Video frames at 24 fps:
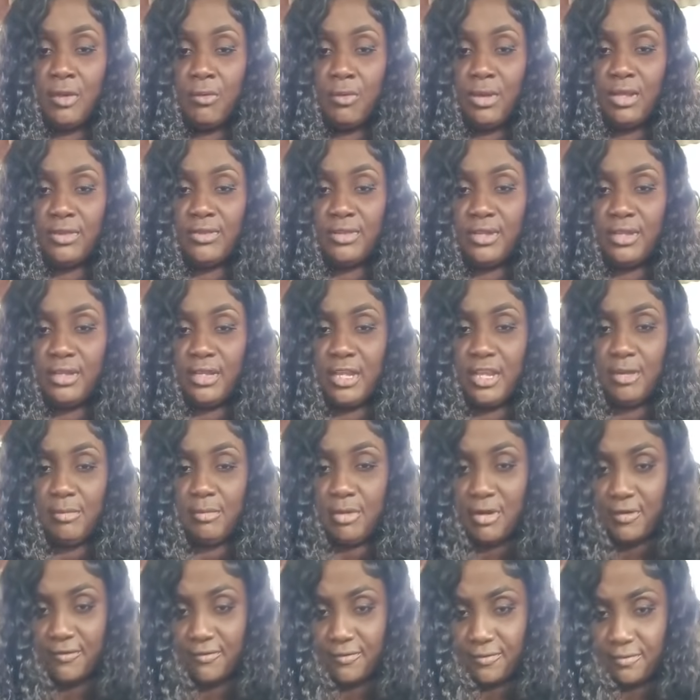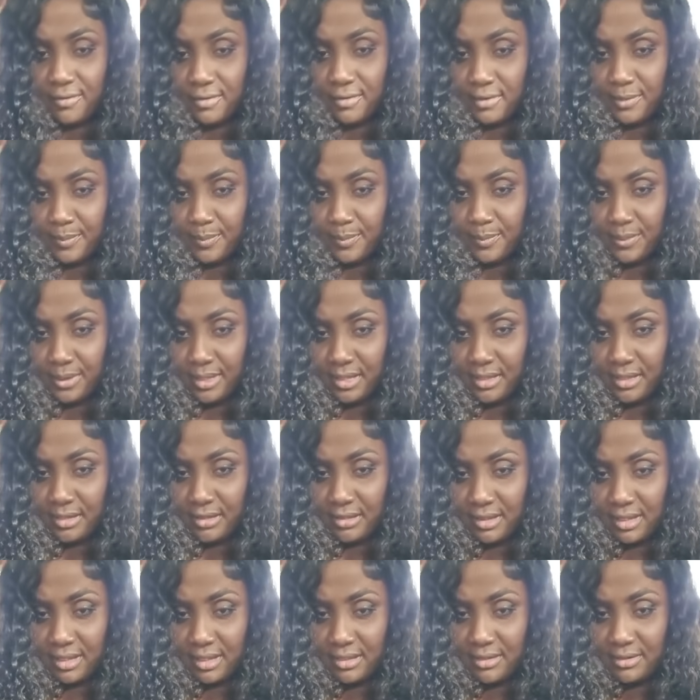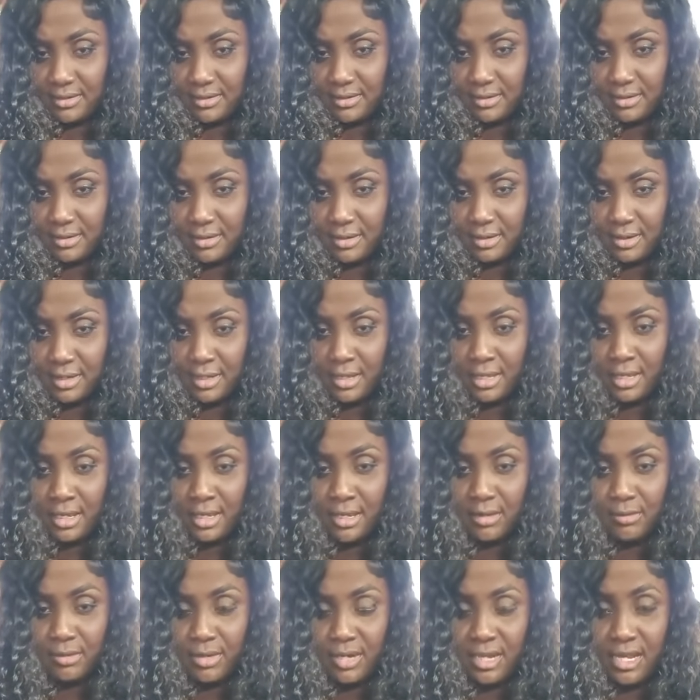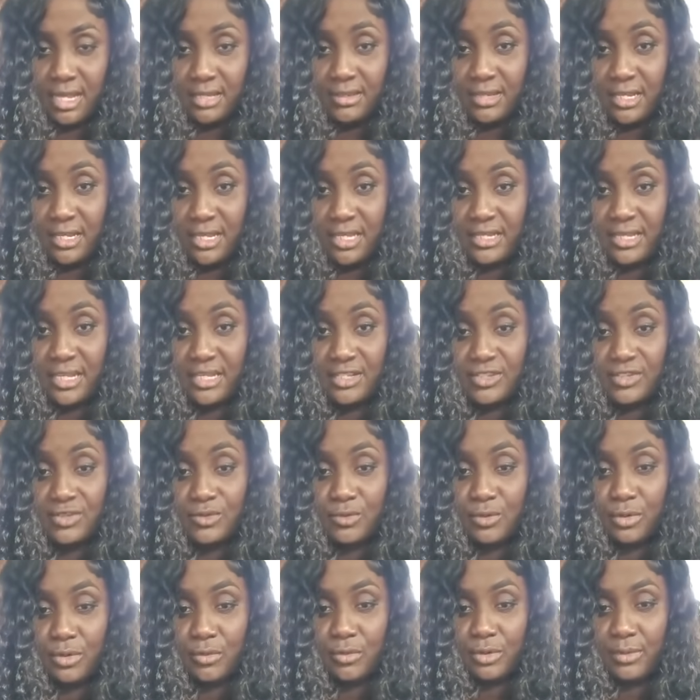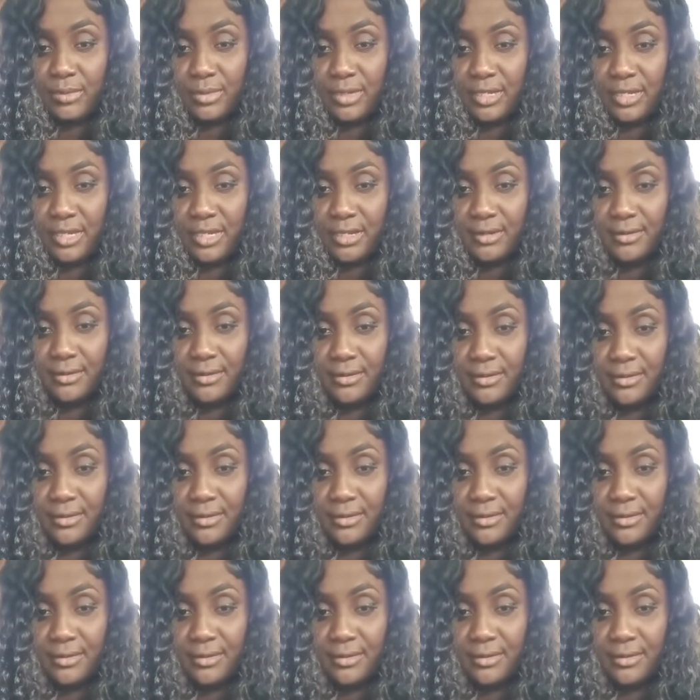What's the name of the place? And when I tell that that's all when I'm there.